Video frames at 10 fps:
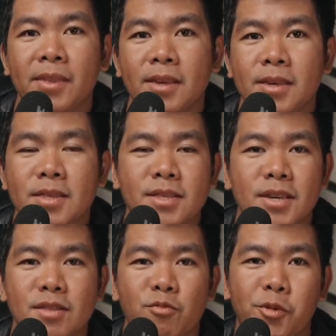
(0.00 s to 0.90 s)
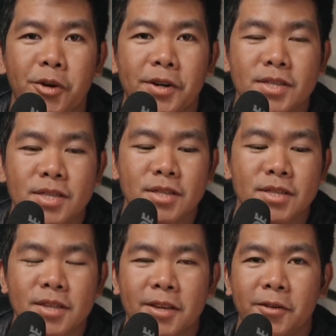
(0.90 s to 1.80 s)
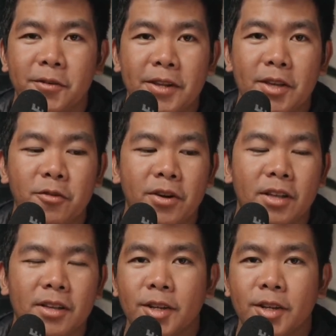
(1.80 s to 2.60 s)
It just works really well.